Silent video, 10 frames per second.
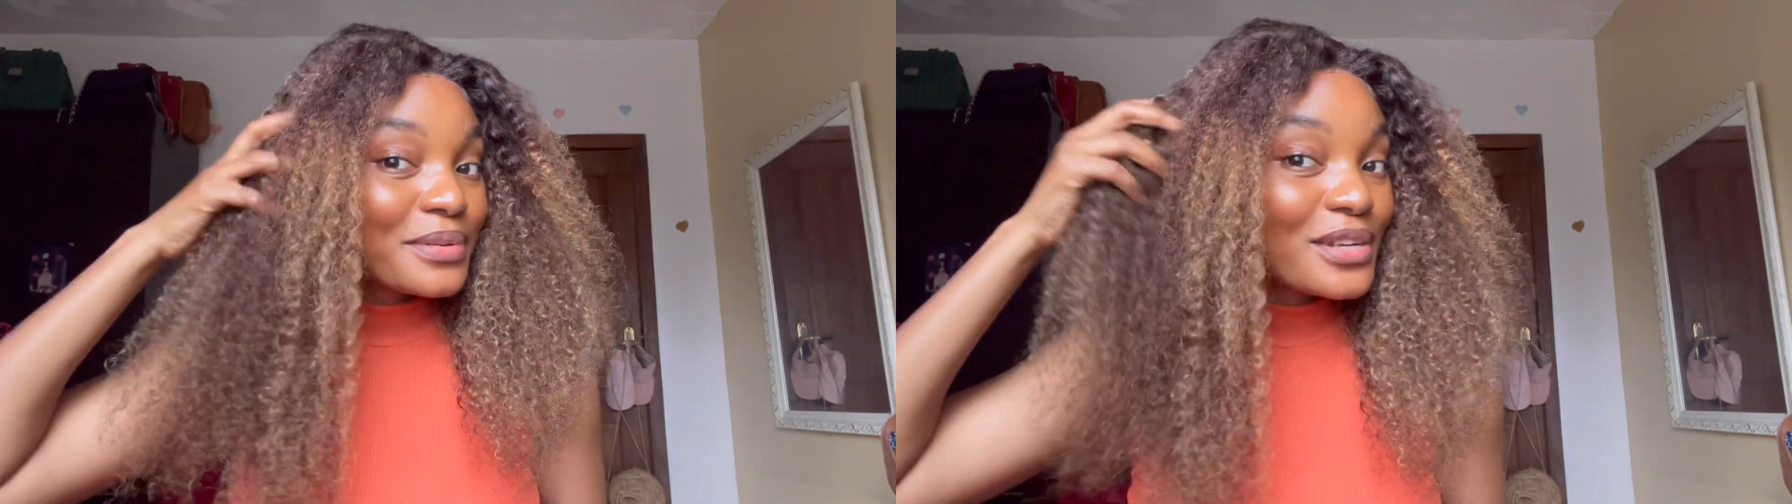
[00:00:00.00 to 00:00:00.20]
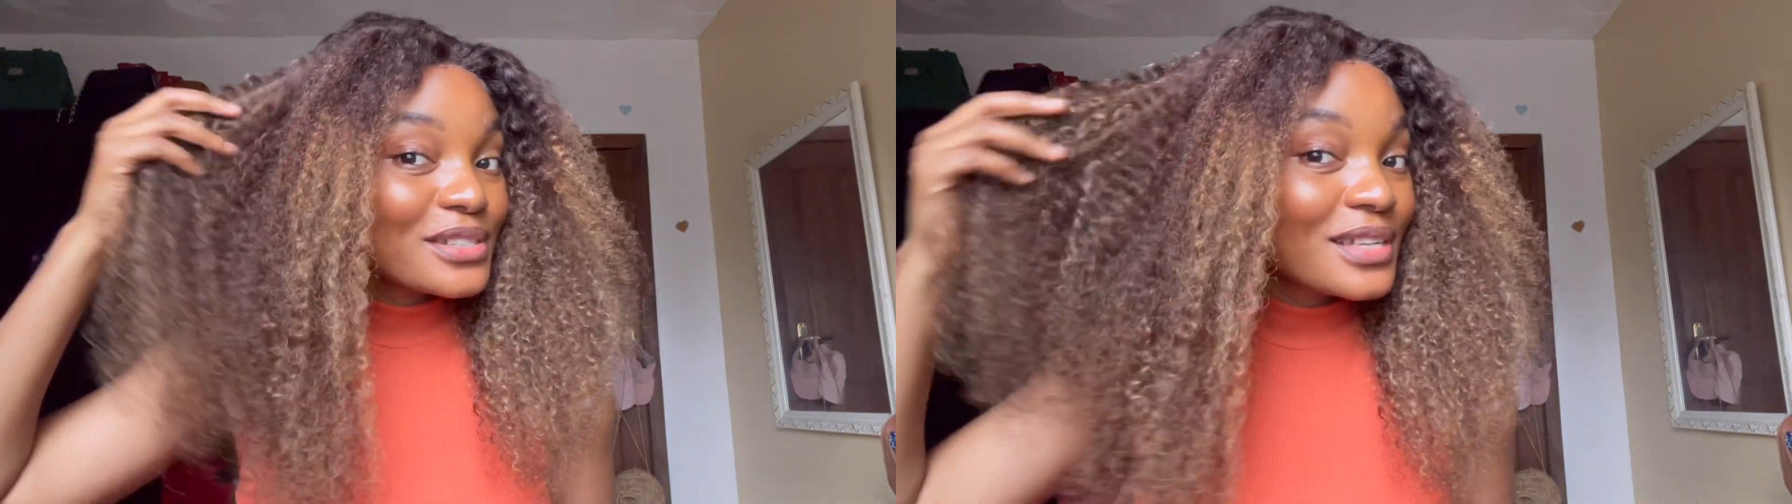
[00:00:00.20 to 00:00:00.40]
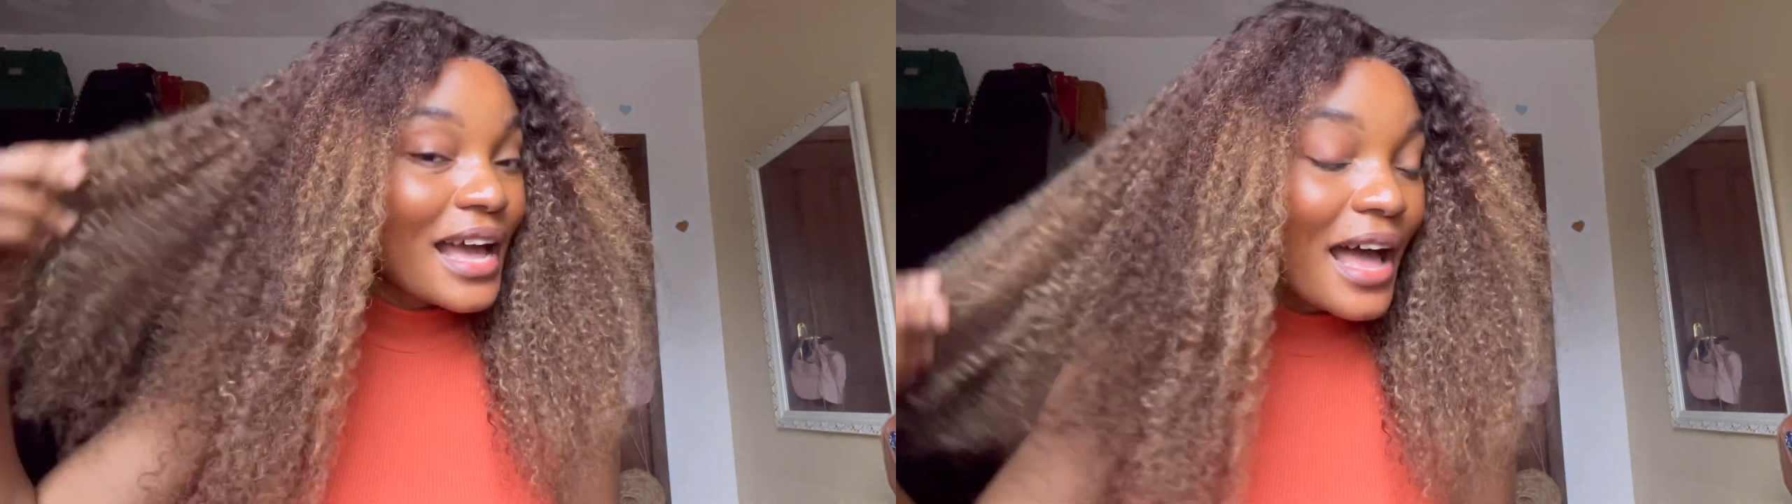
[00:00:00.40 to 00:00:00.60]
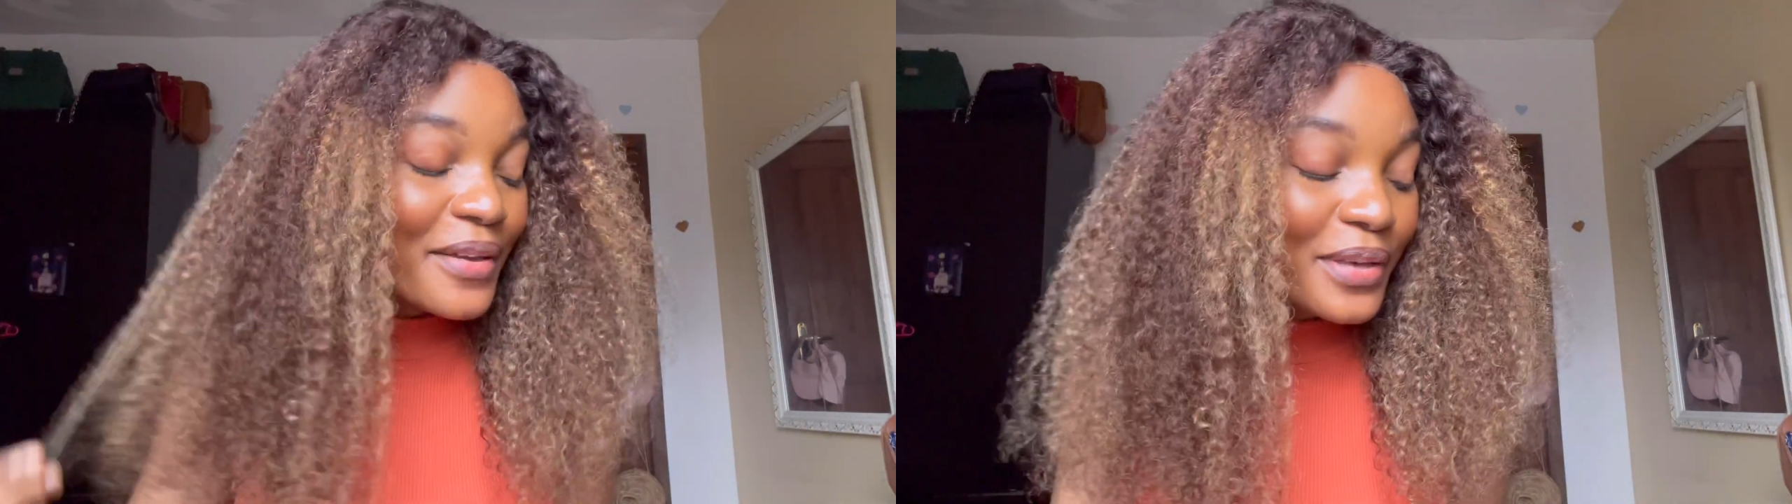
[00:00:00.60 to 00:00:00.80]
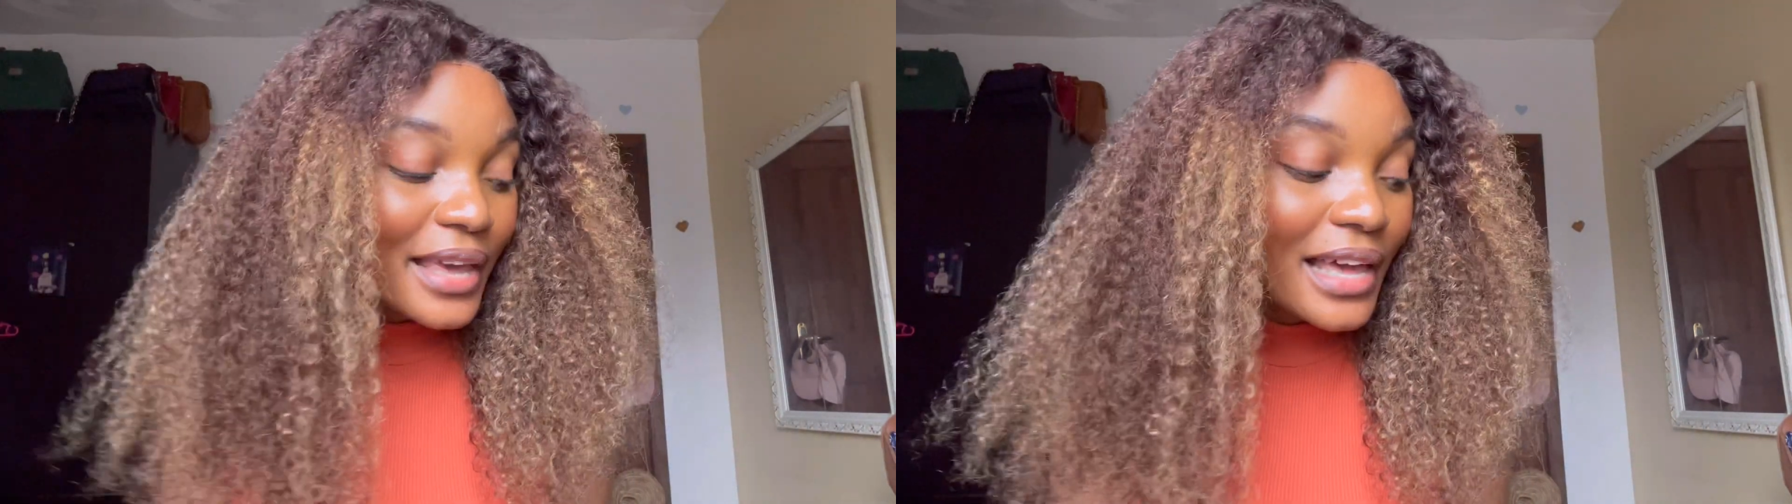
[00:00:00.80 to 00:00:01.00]
because look at how
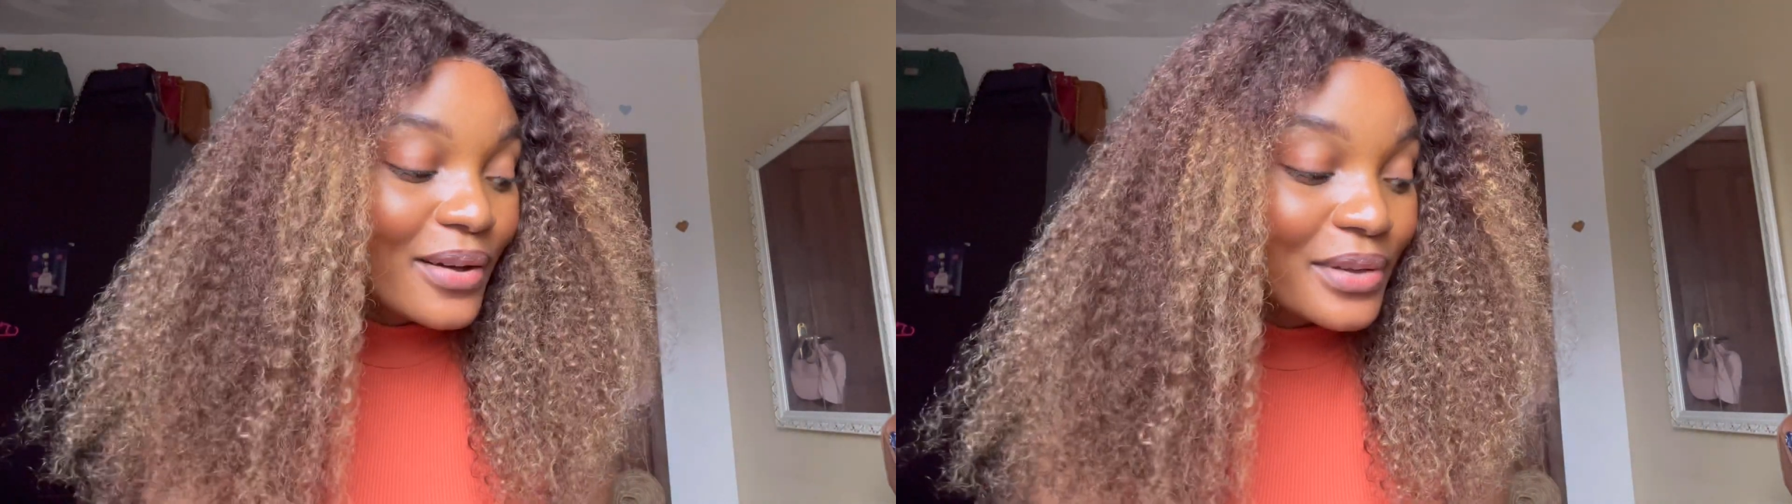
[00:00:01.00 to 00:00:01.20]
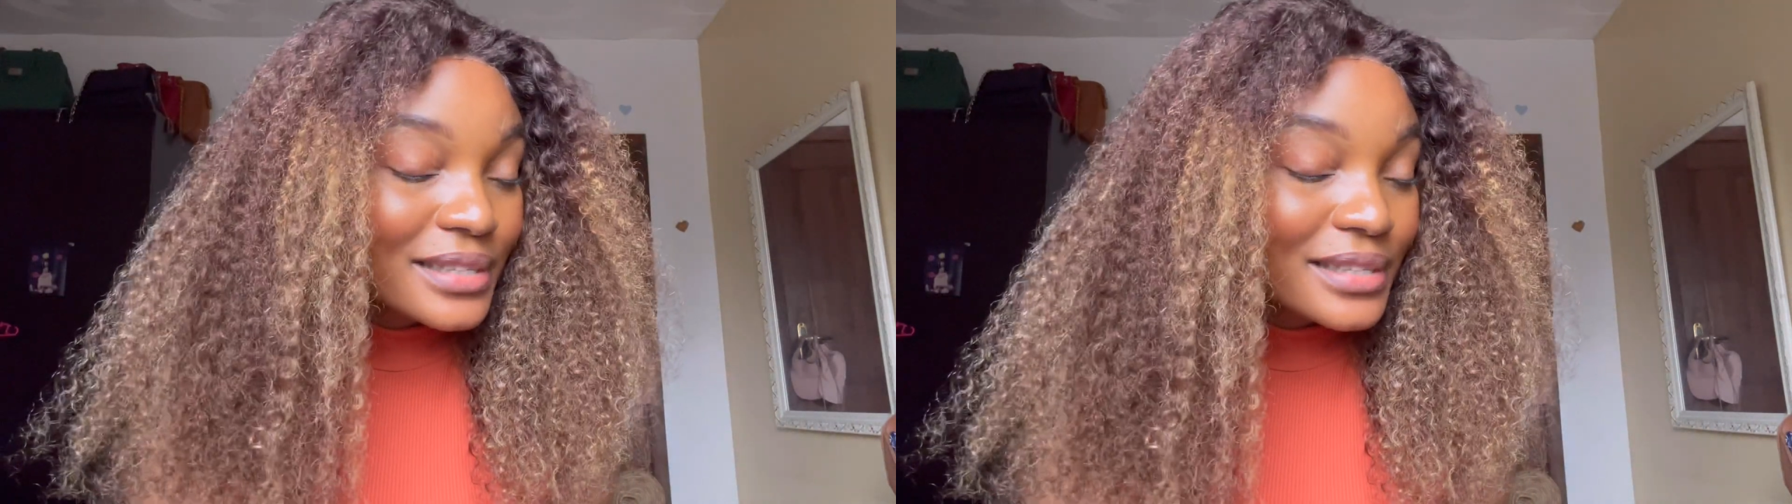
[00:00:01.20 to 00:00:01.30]
your girl